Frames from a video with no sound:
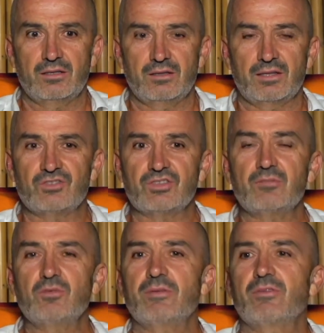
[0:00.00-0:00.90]
they seem
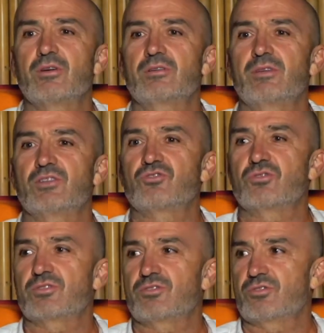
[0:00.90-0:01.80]
to be very
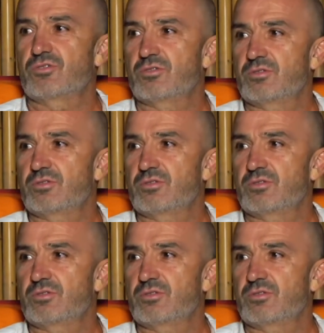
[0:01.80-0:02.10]
adventurous,